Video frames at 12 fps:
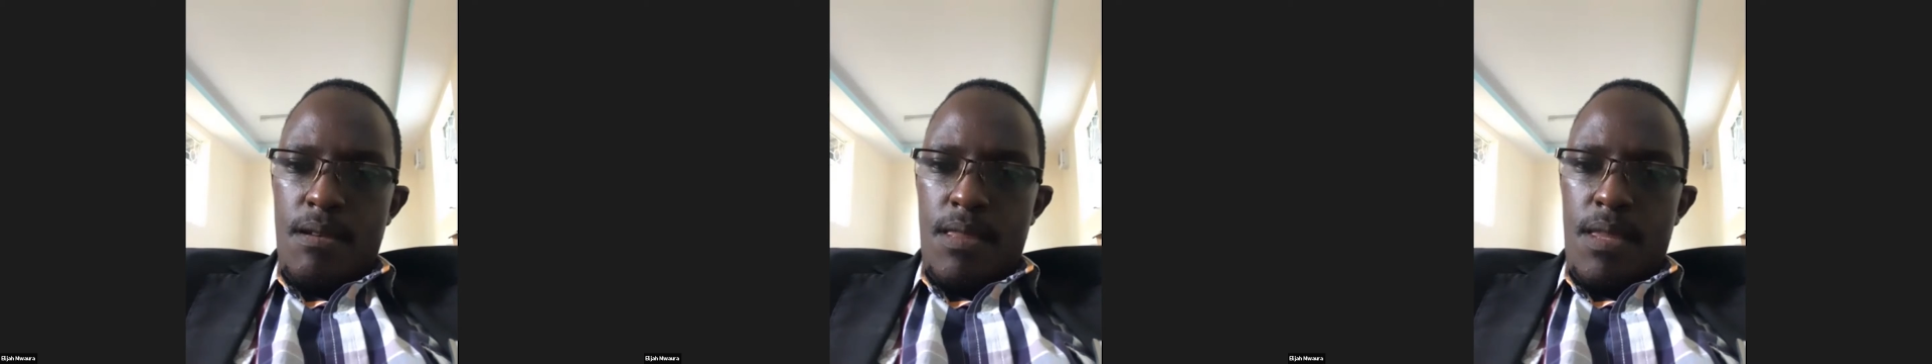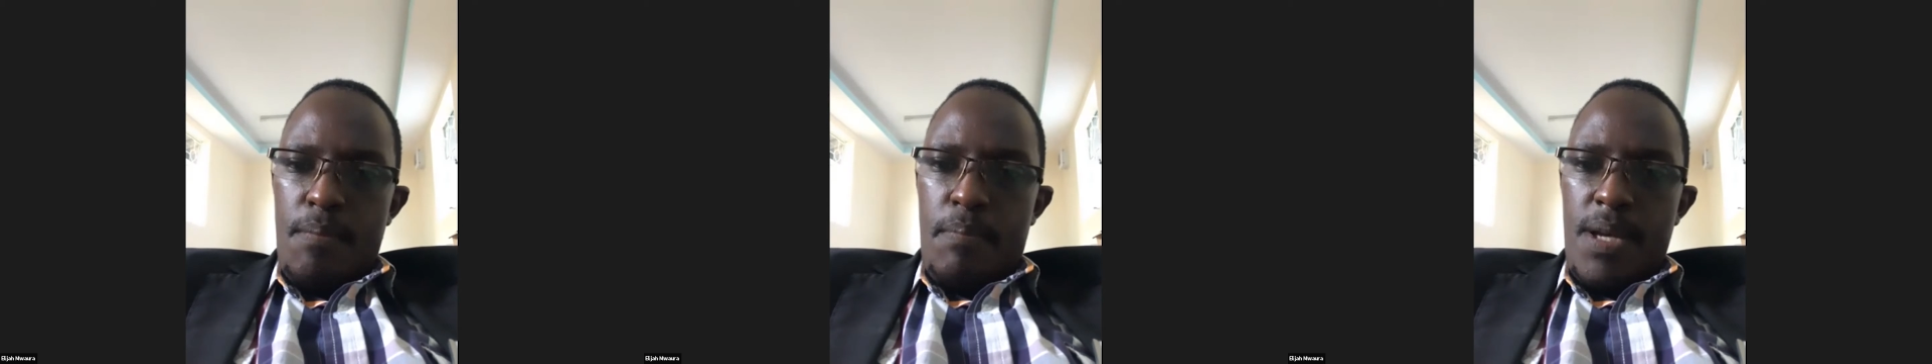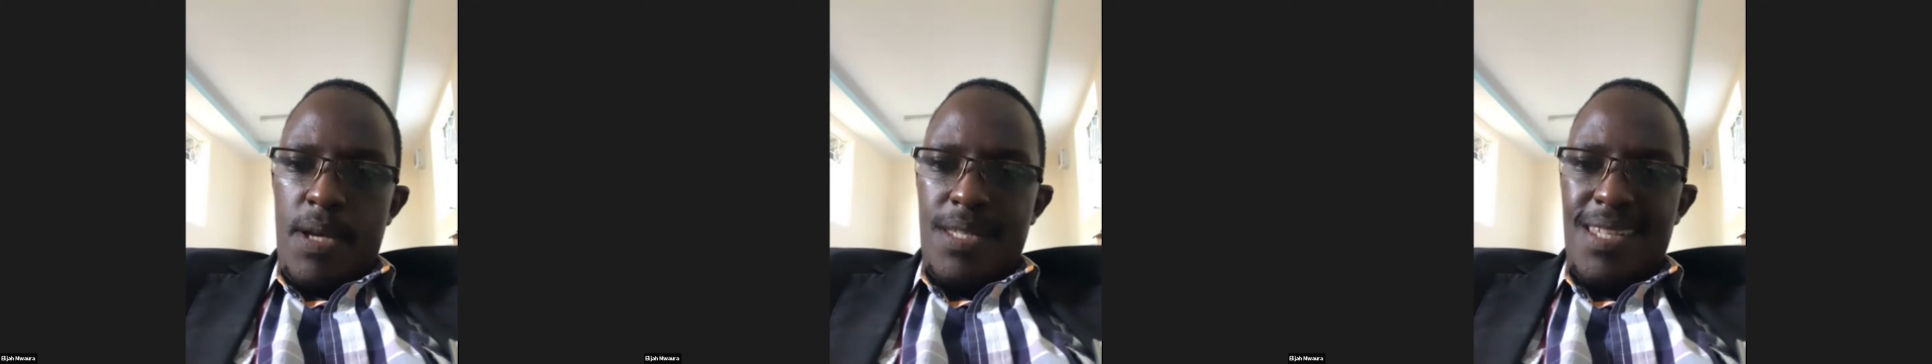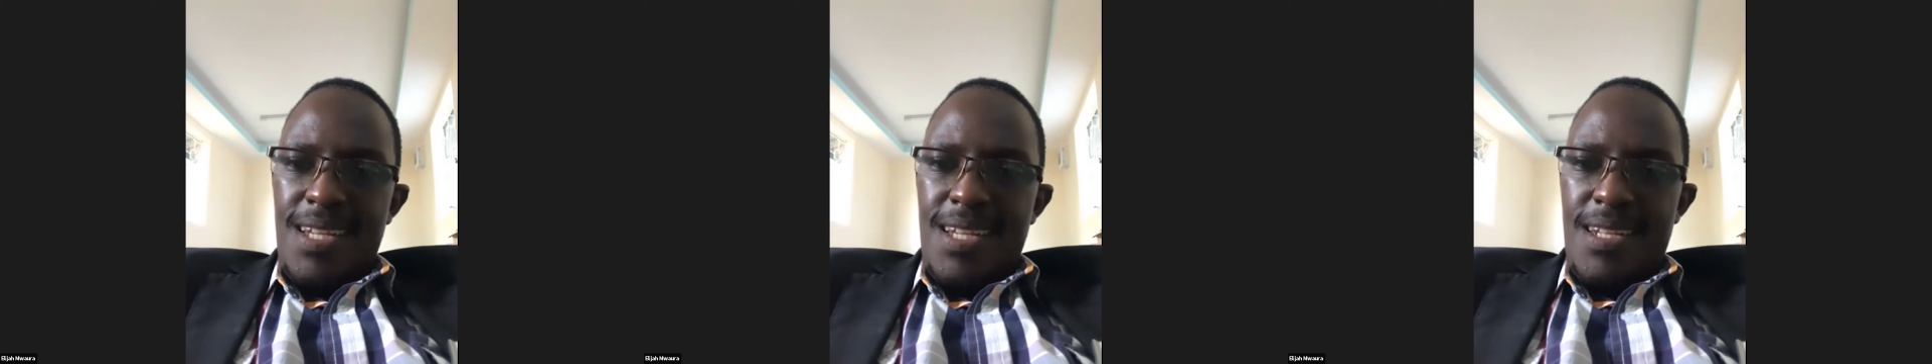The
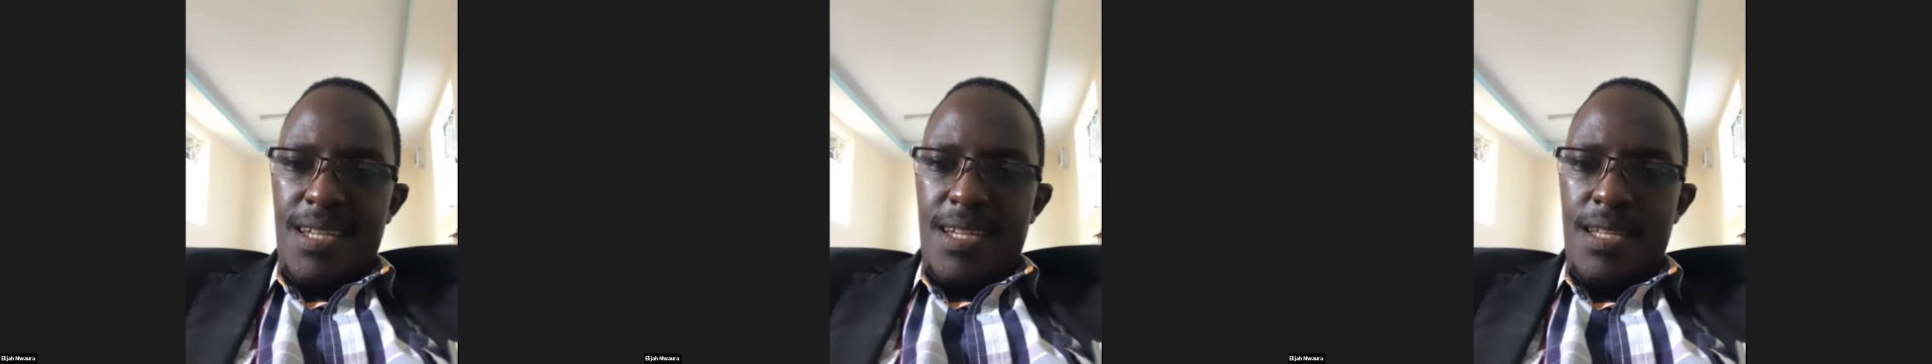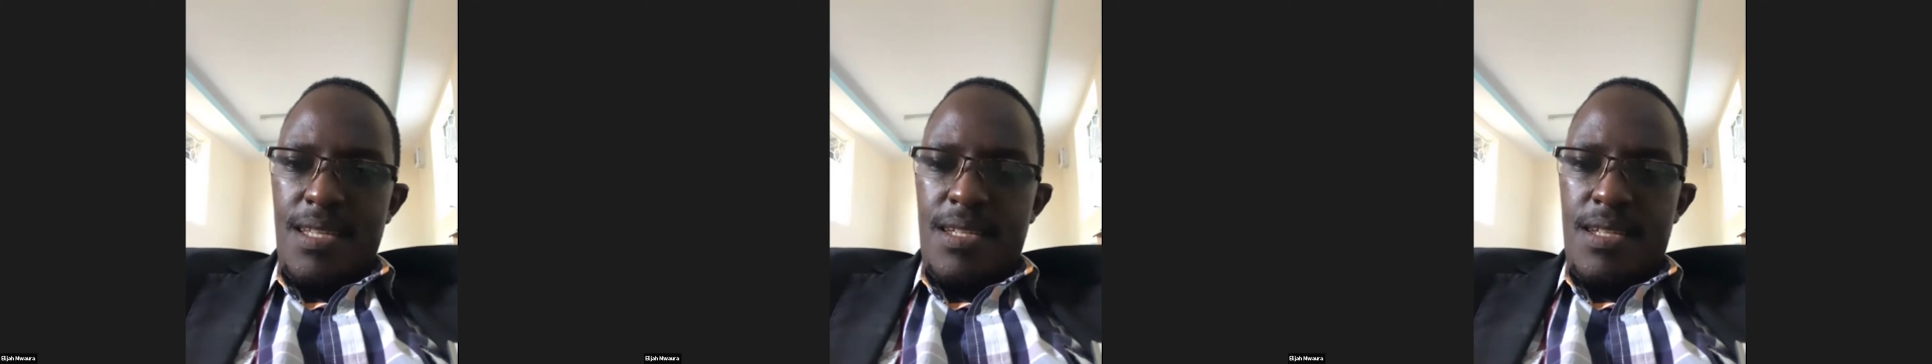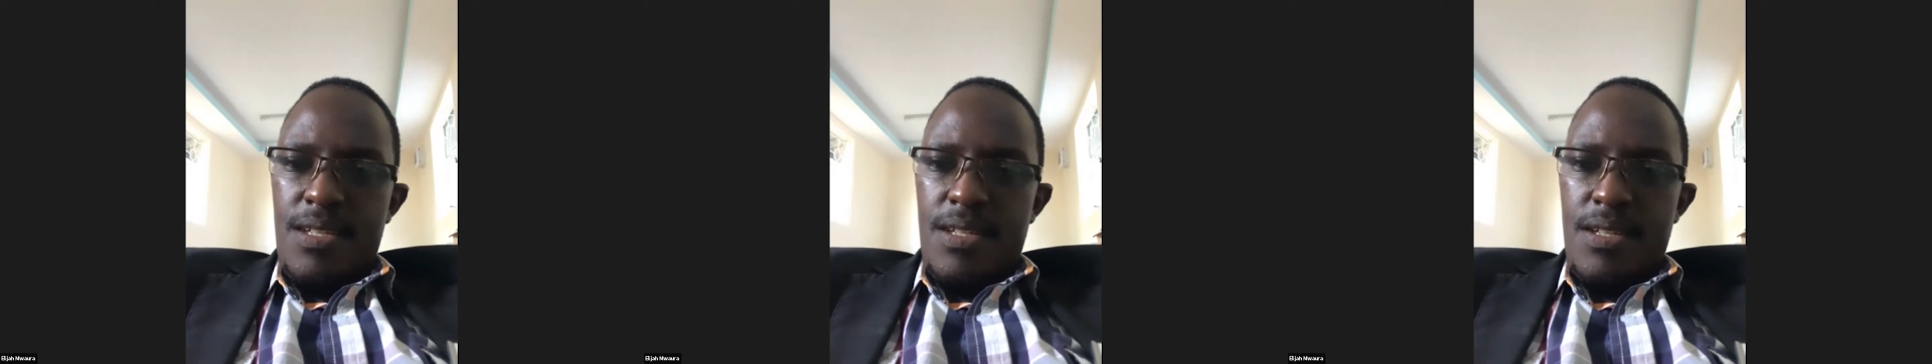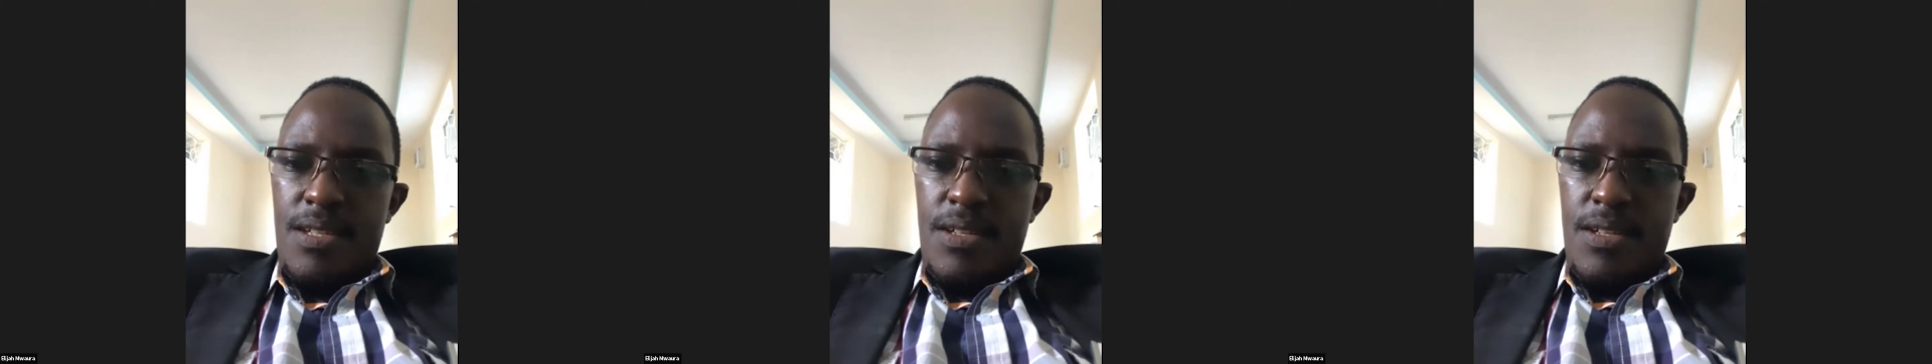percentage
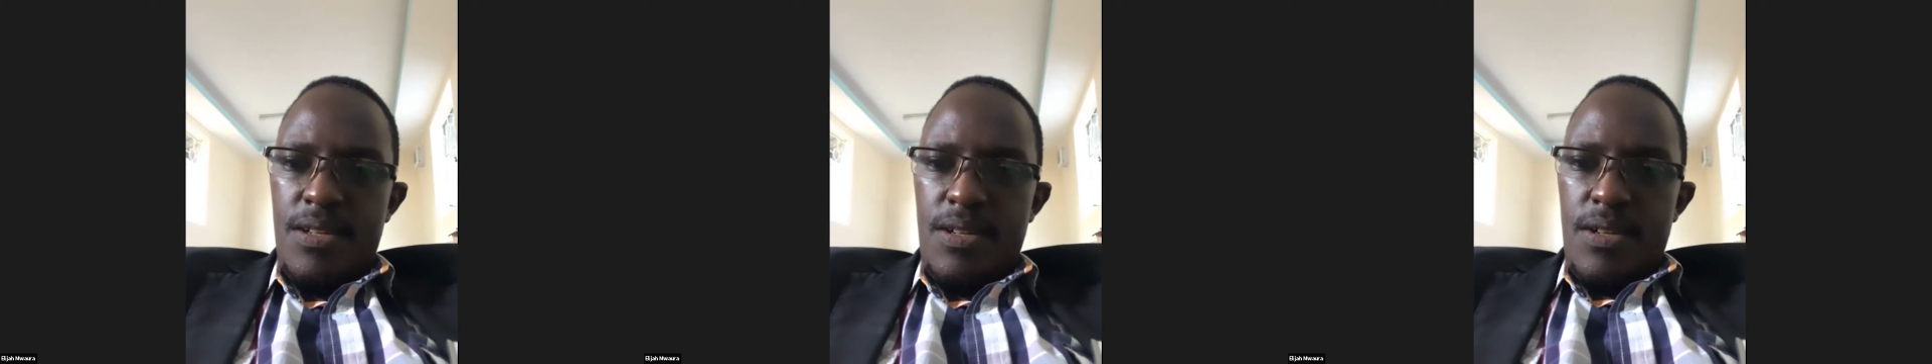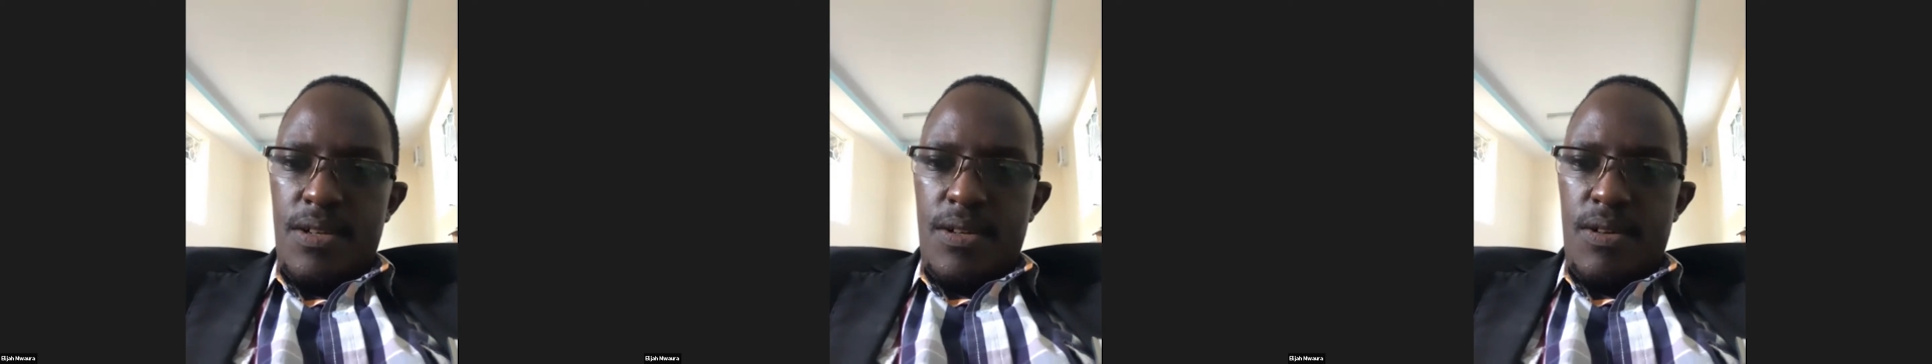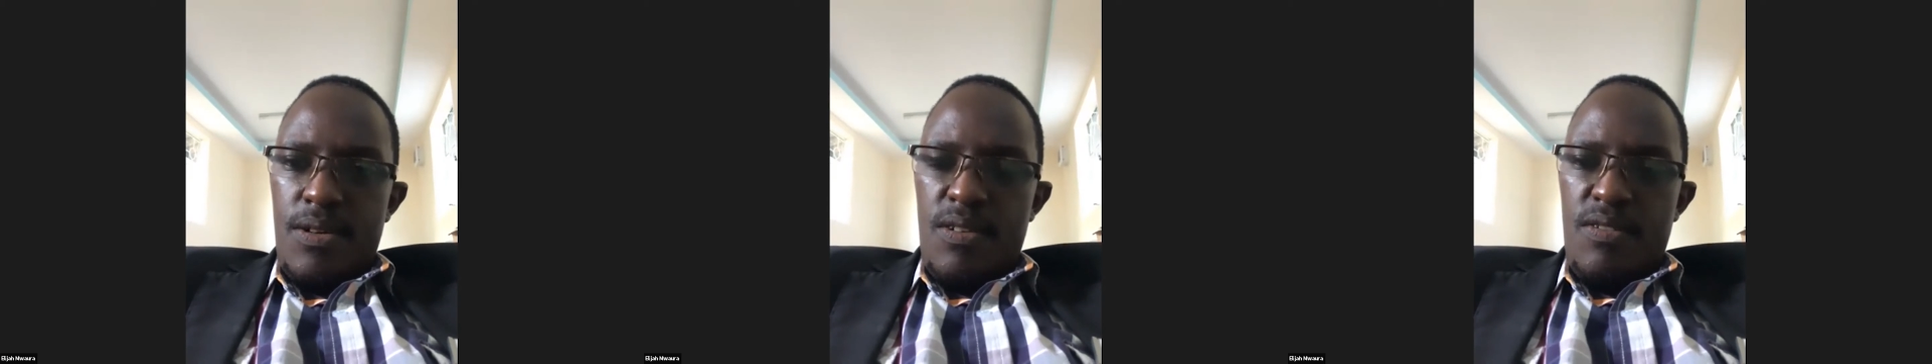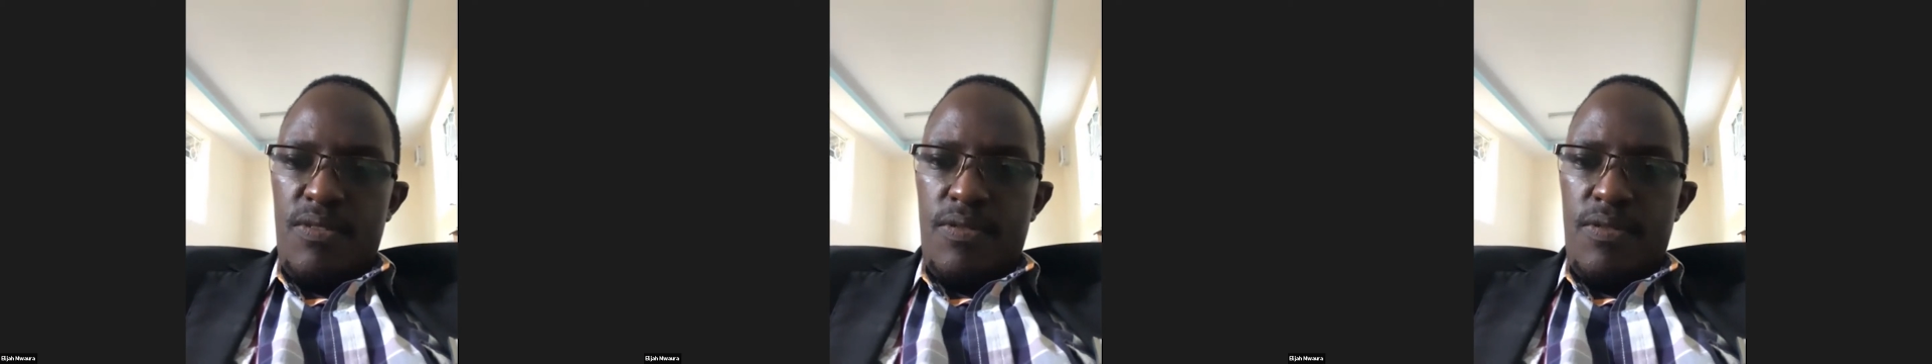of